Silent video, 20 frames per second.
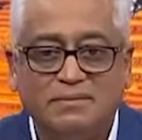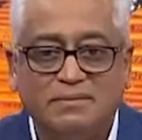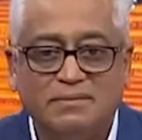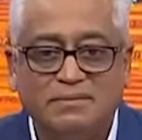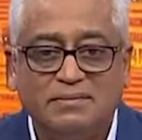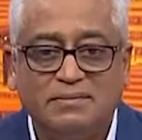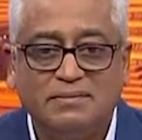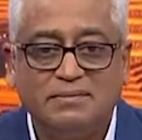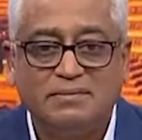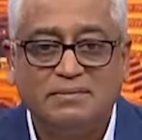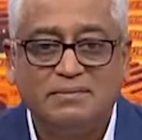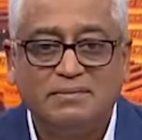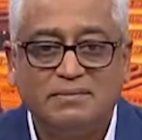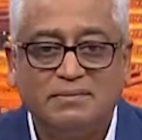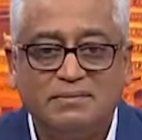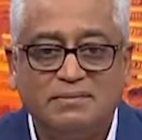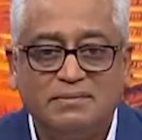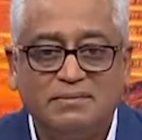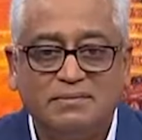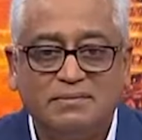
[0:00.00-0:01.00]

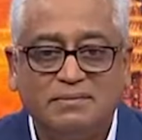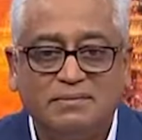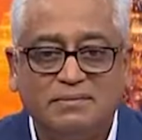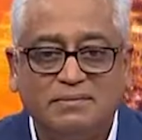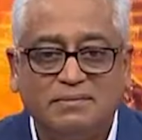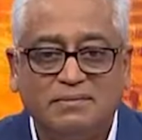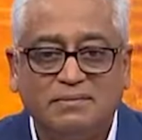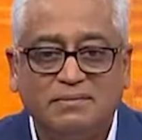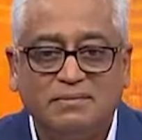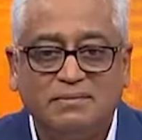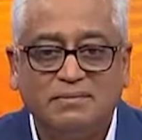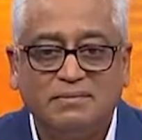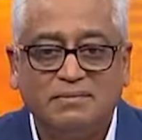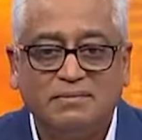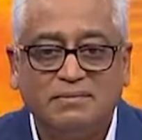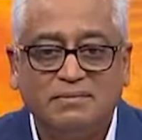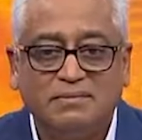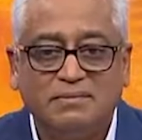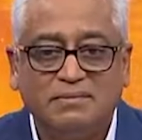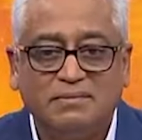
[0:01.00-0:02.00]

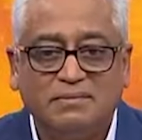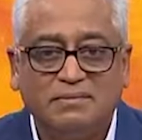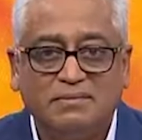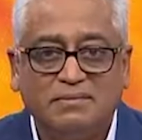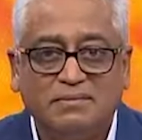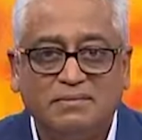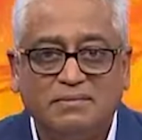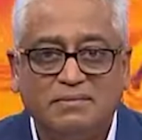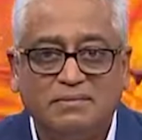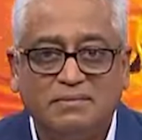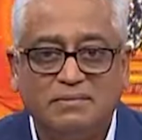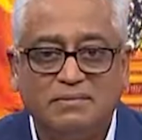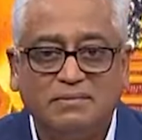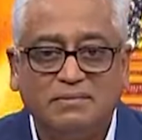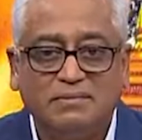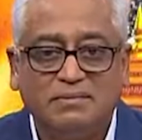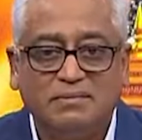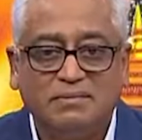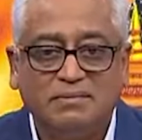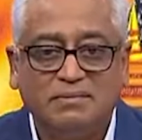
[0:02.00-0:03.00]

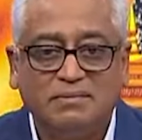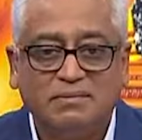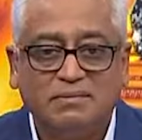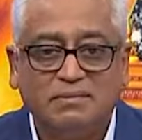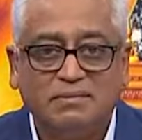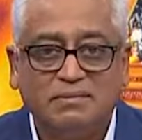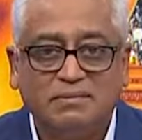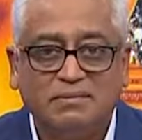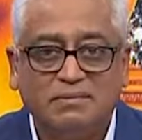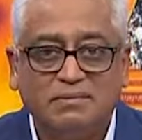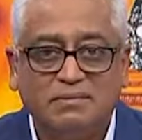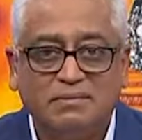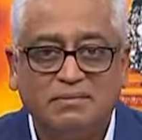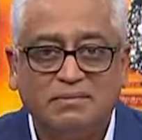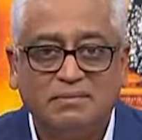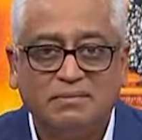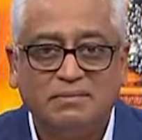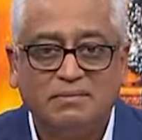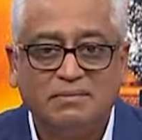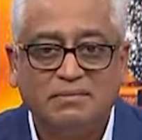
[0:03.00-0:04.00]

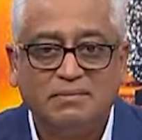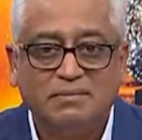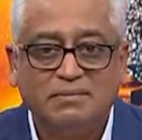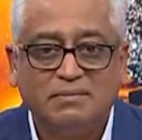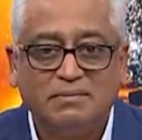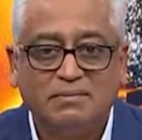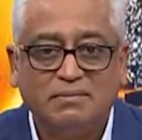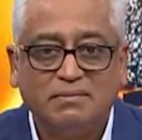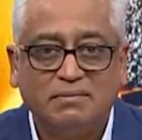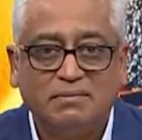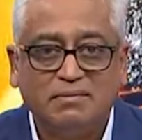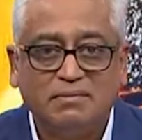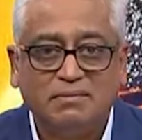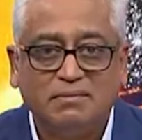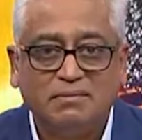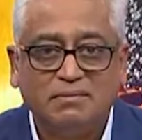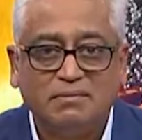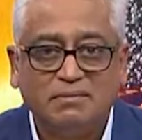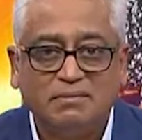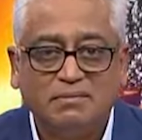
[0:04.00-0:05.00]

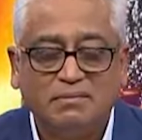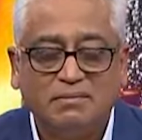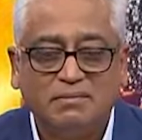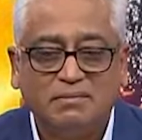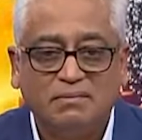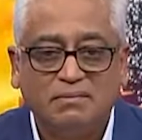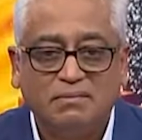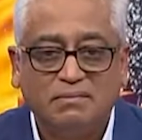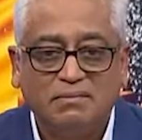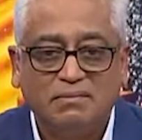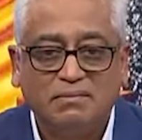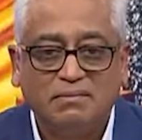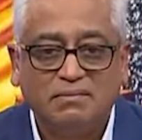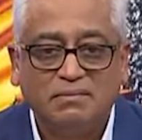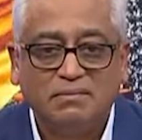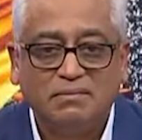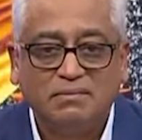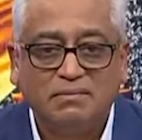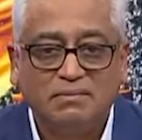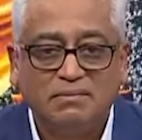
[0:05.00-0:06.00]

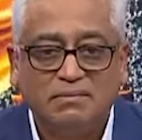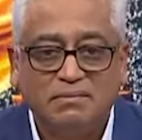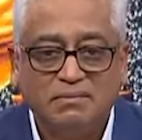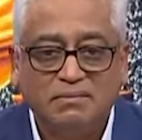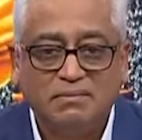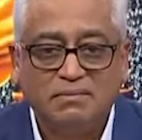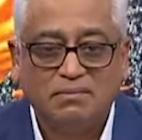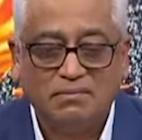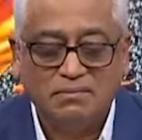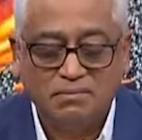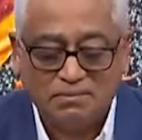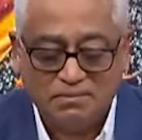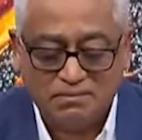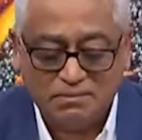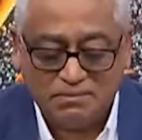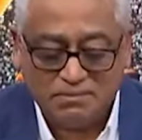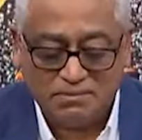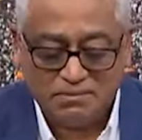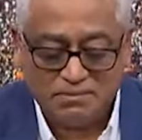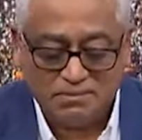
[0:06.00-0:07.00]

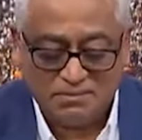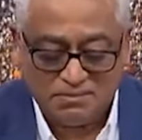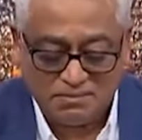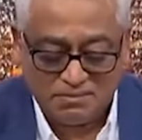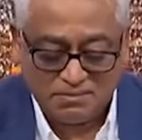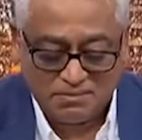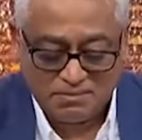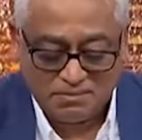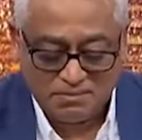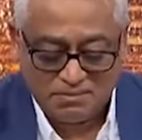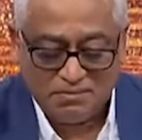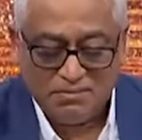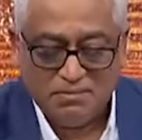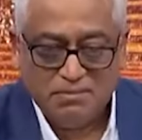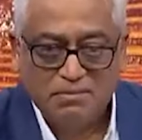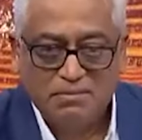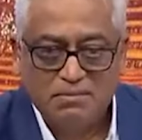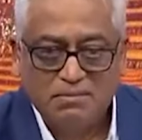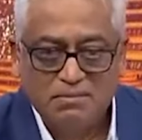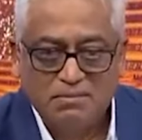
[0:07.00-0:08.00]
(not speaking)